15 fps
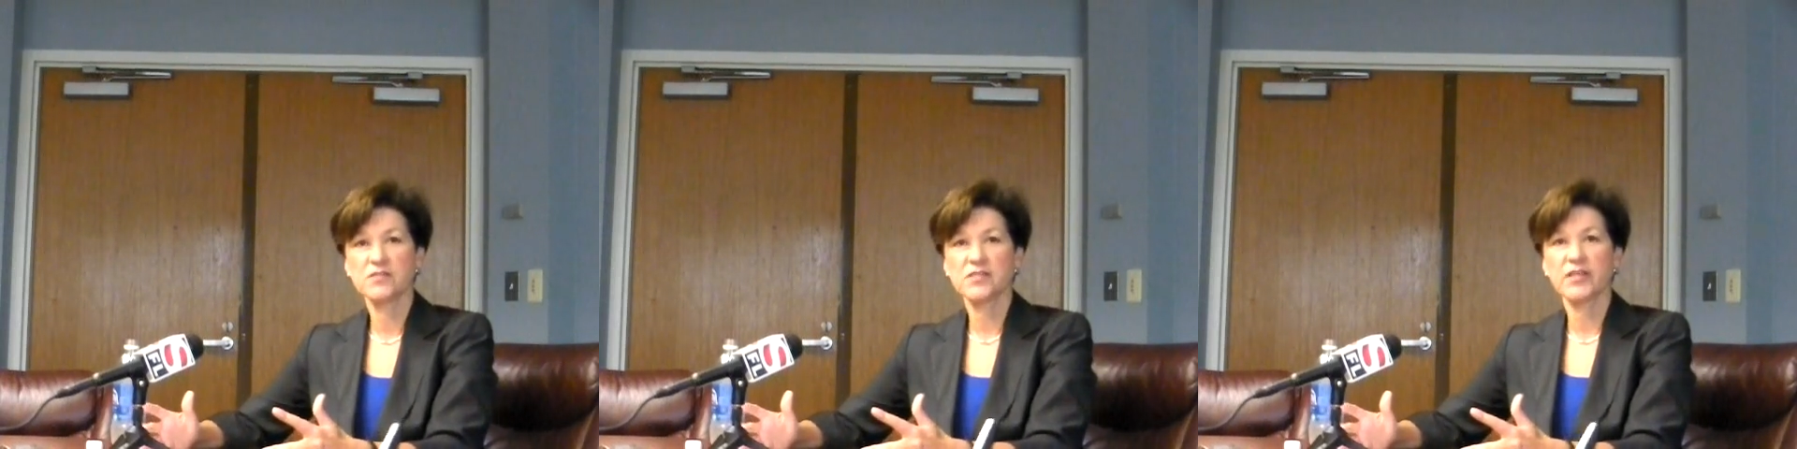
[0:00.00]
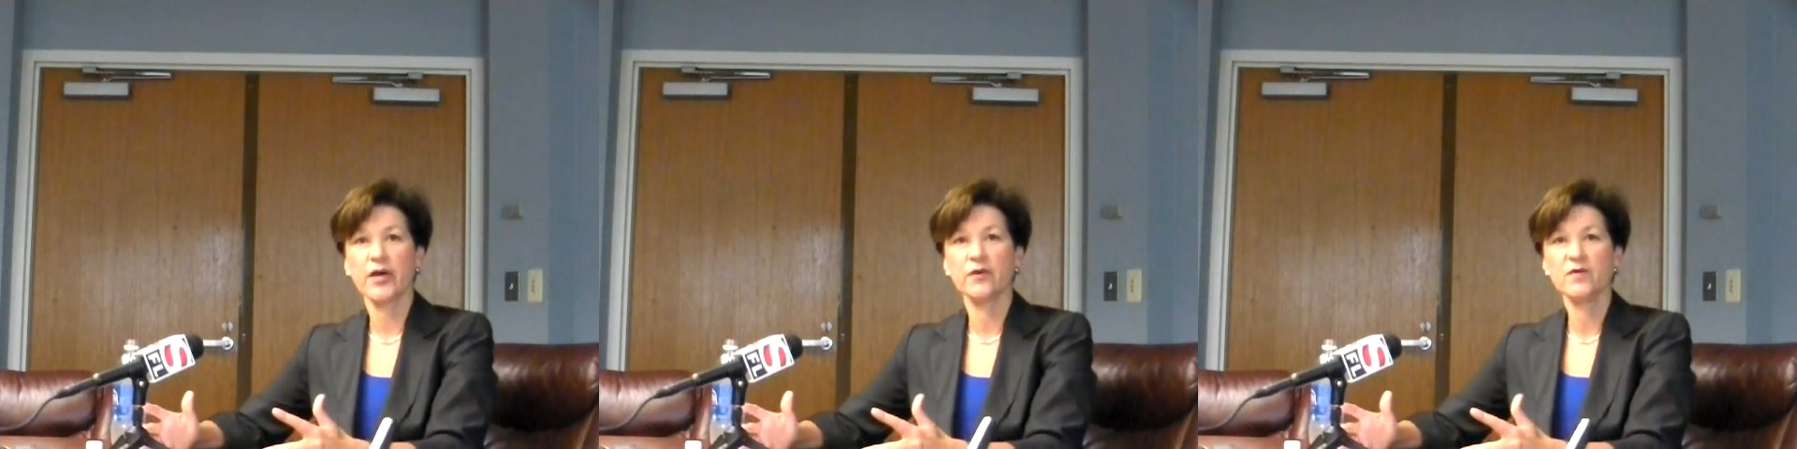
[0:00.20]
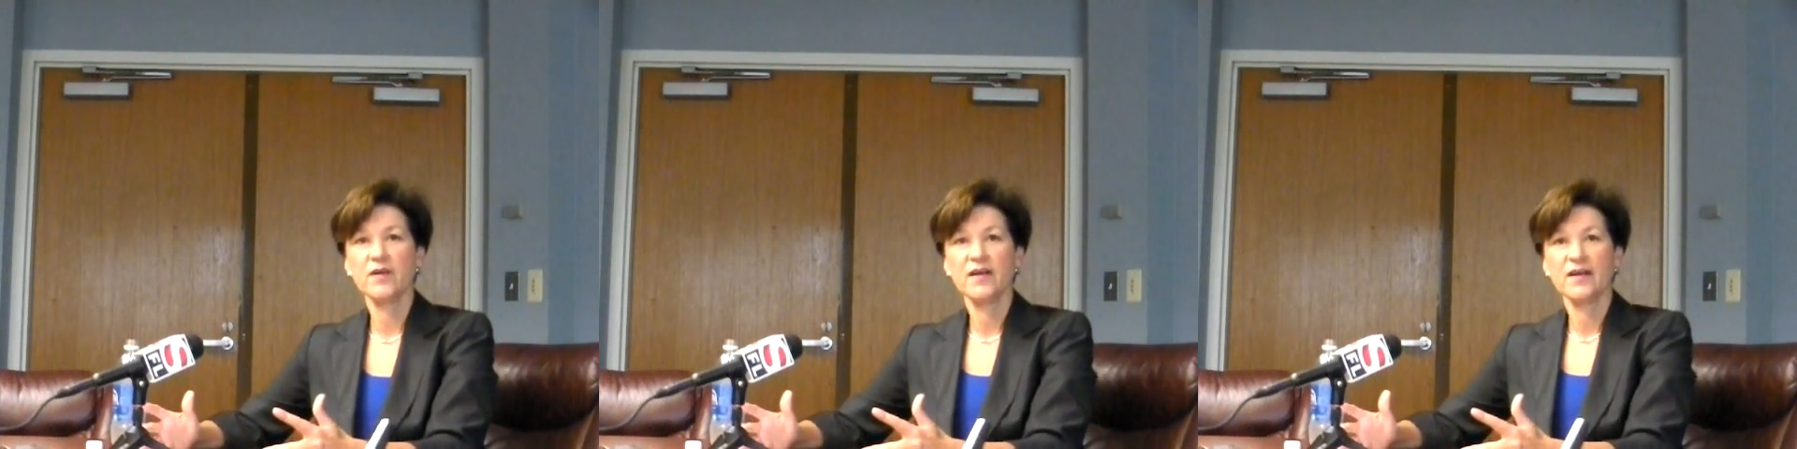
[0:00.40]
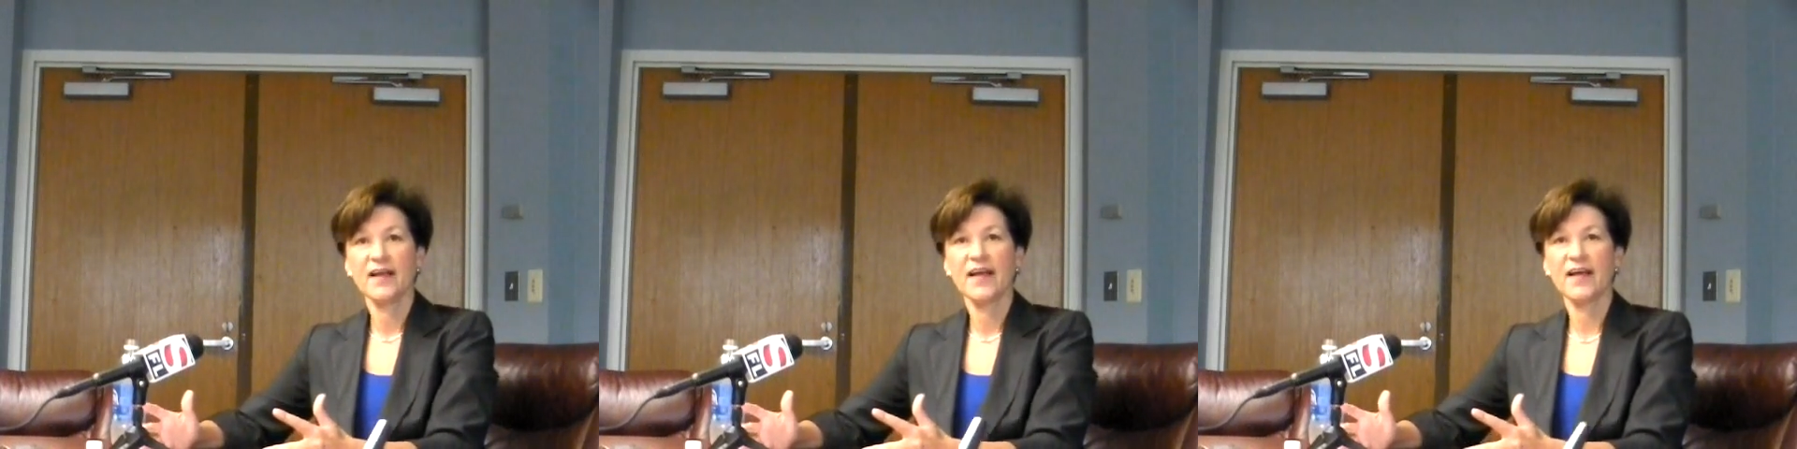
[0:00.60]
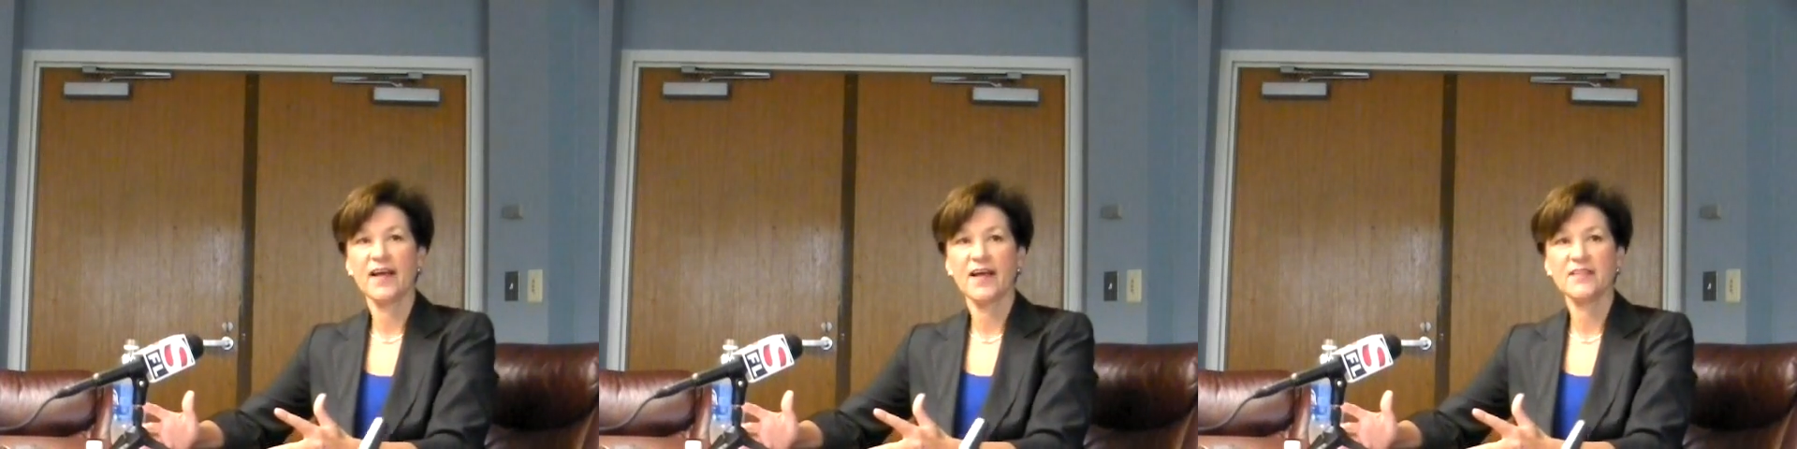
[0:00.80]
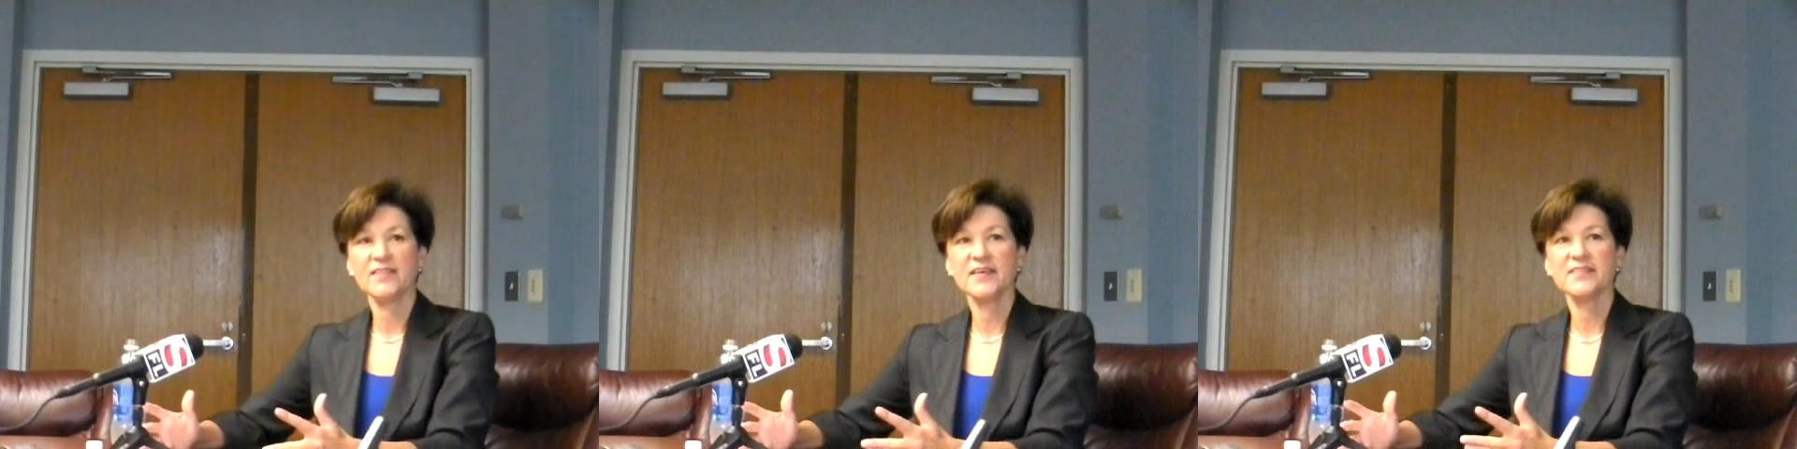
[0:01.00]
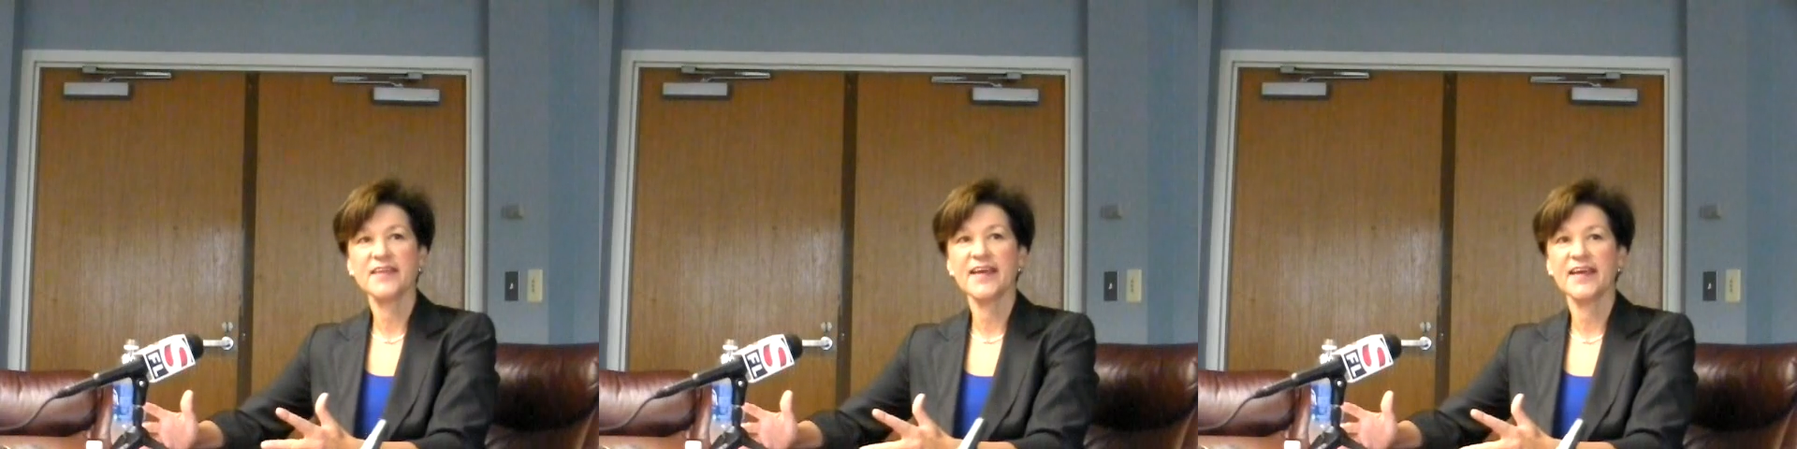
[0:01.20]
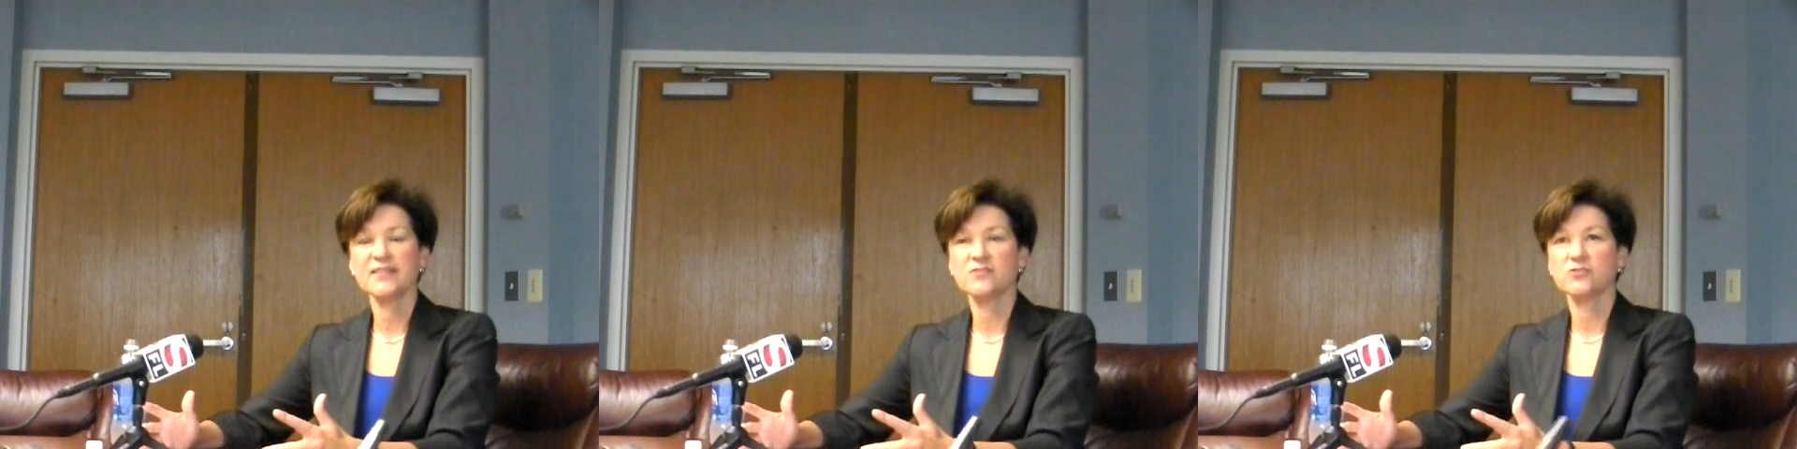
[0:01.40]
So I think
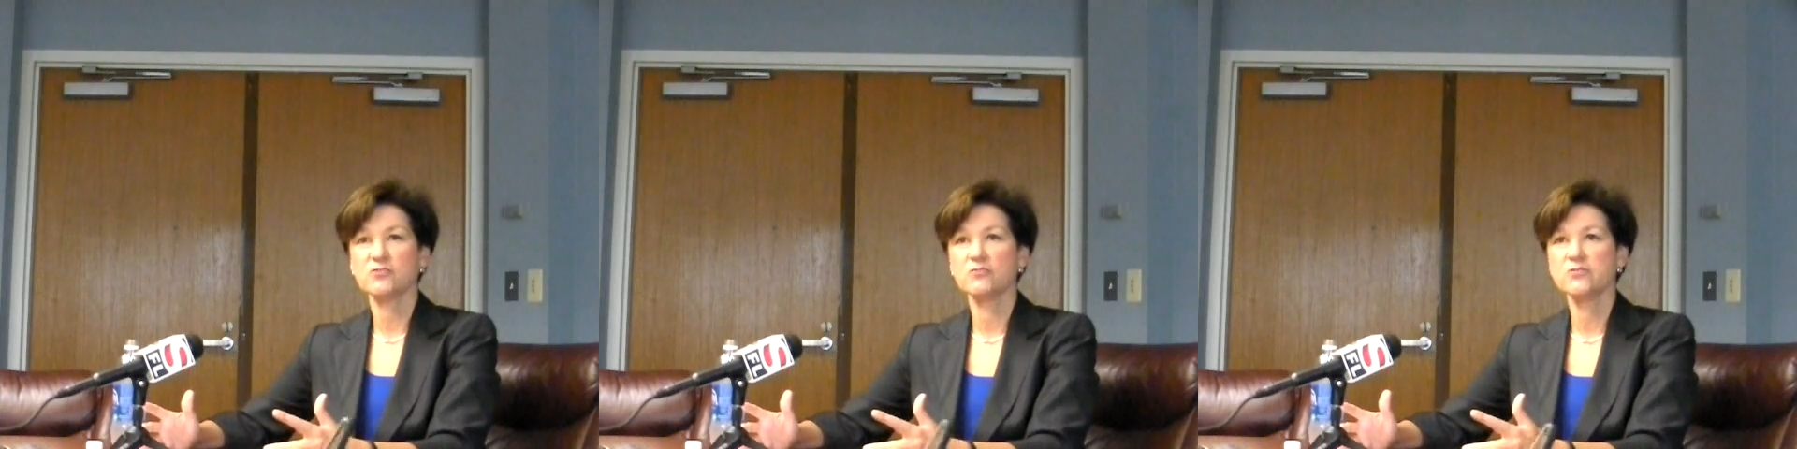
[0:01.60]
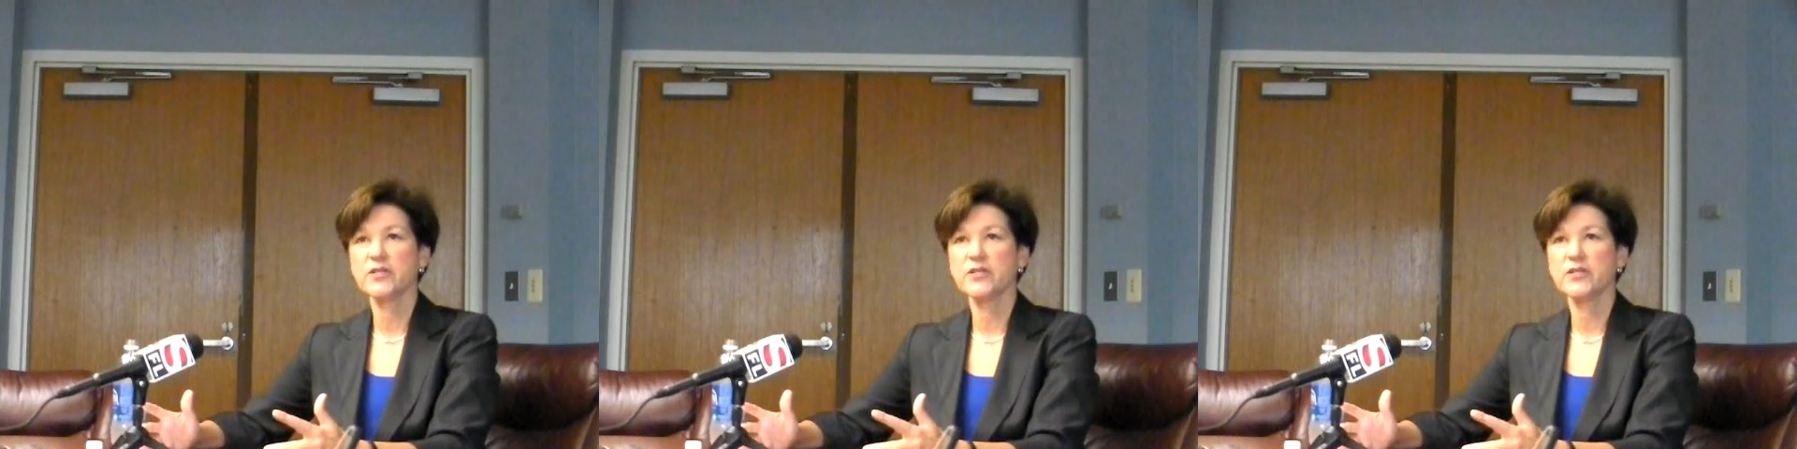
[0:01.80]
the answer,